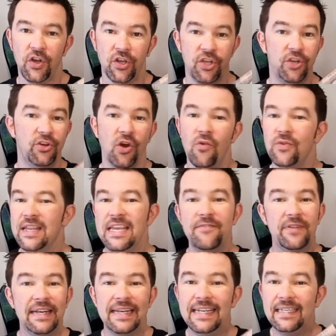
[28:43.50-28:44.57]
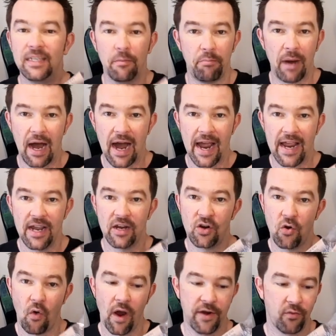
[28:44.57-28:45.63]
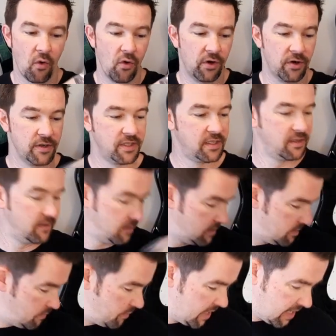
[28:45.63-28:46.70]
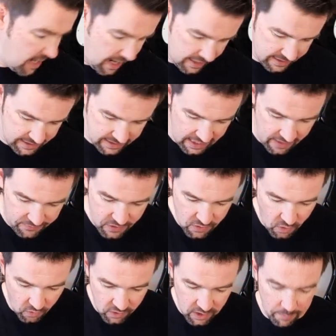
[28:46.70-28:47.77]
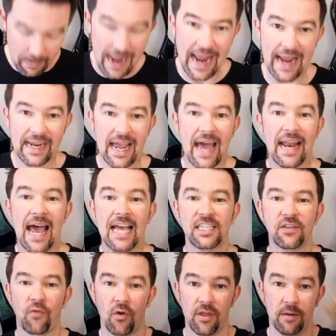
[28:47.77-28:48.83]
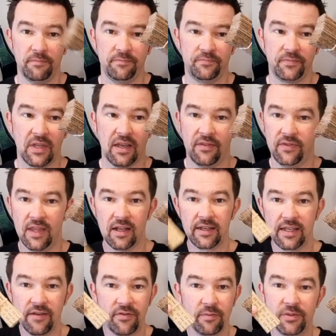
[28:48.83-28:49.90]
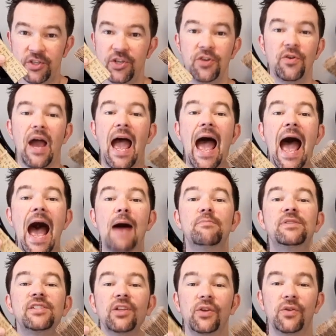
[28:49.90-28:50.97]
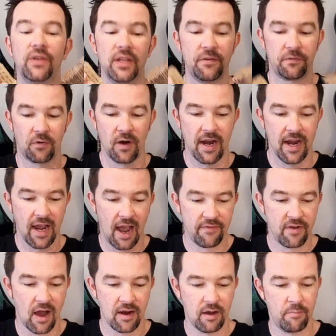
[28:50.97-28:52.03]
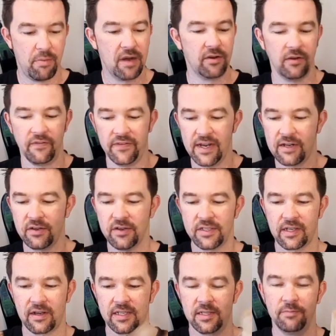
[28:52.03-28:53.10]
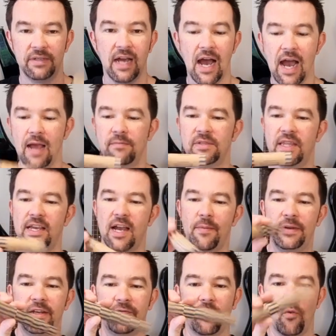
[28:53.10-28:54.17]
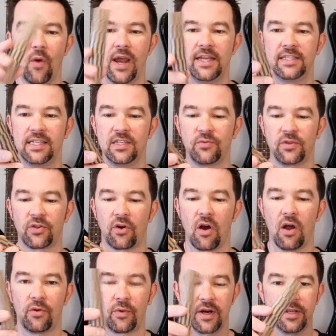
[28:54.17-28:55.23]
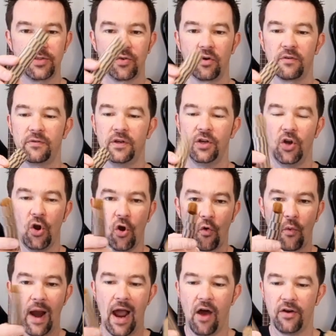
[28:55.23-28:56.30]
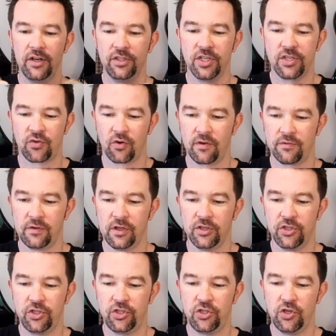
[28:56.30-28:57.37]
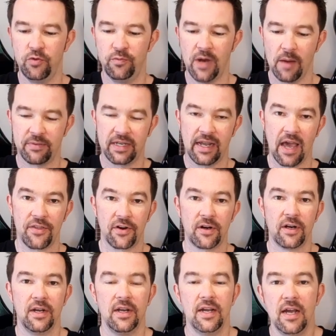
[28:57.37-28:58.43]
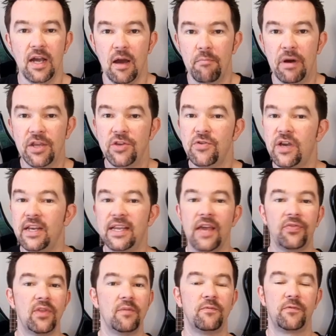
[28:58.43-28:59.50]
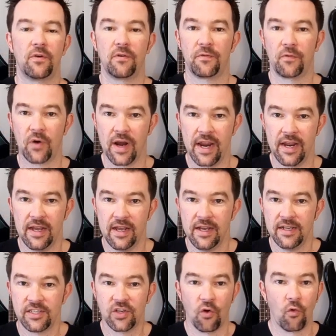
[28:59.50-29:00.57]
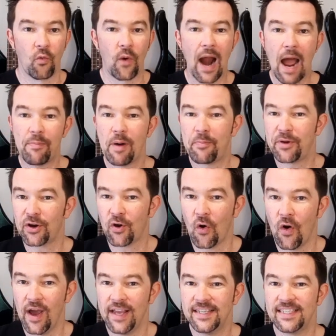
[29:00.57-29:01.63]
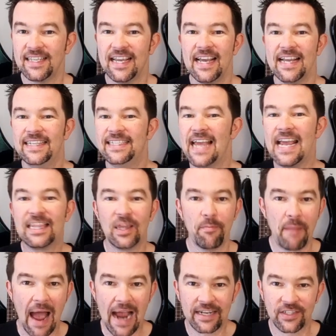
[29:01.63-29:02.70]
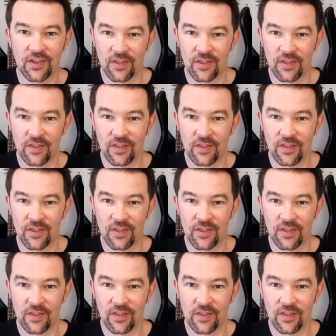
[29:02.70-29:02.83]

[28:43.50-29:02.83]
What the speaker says: you don't even need to buy coin rollers, because if you go to the bank and ask for them, they'll give them to you absolutely free. I've got a bundle of nickels, I got some dimes. They come in different ways. These ones are already sort of round and just sort of tubed up together, but you can get them for free. So wrap up your coins, take them back to